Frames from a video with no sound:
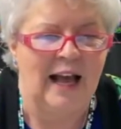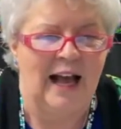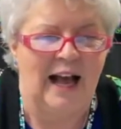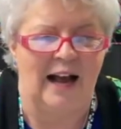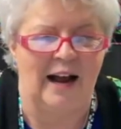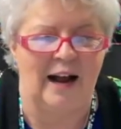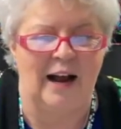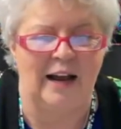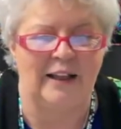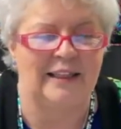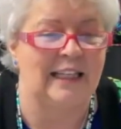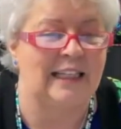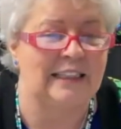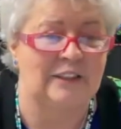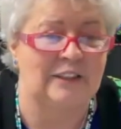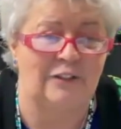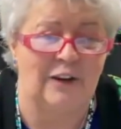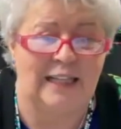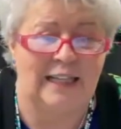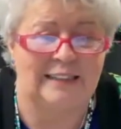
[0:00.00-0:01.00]
uh, I think
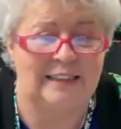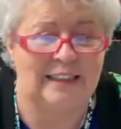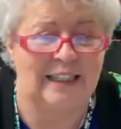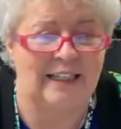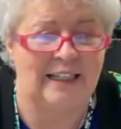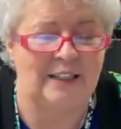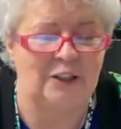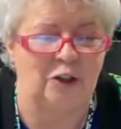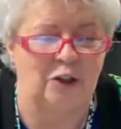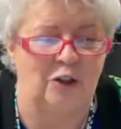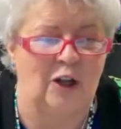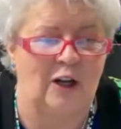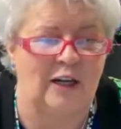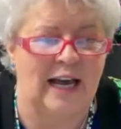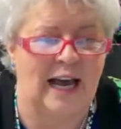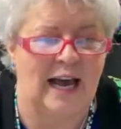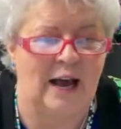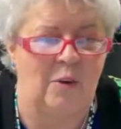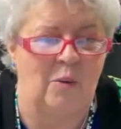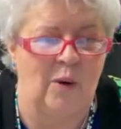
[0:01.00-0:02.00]
it's fascinating to look
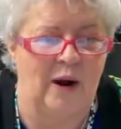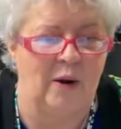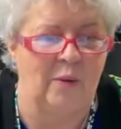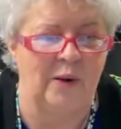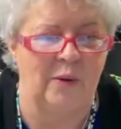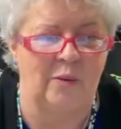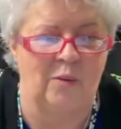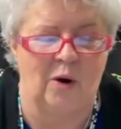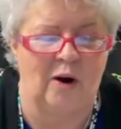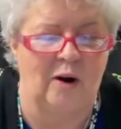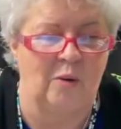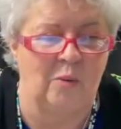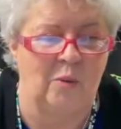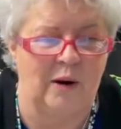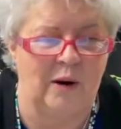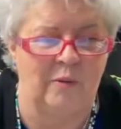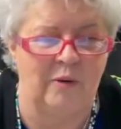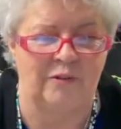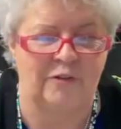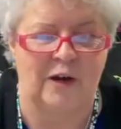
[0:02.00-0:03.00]
at where we were and
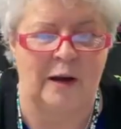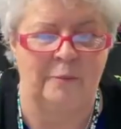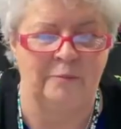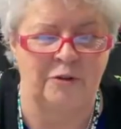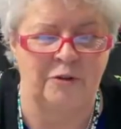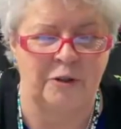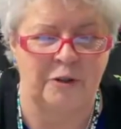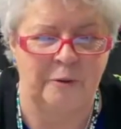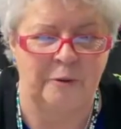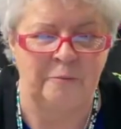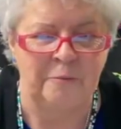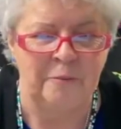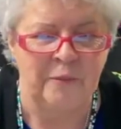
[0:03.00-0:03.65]
where we've come to.